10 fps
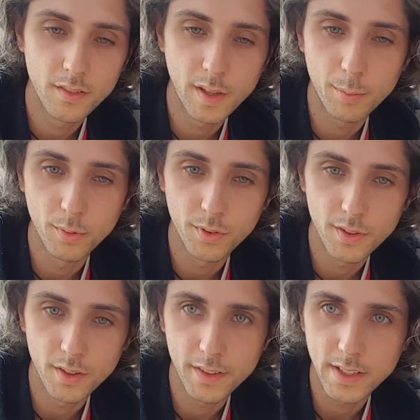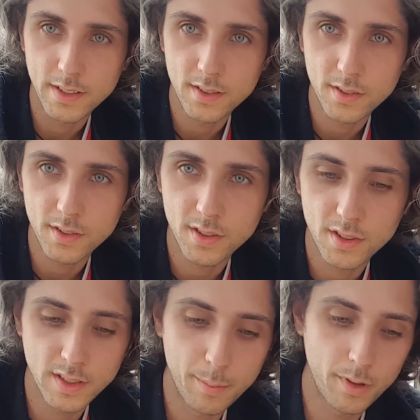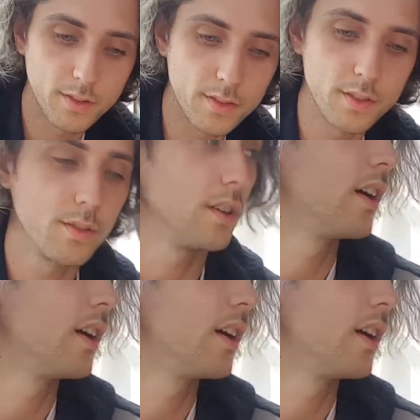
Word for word: nipples that these slip onto.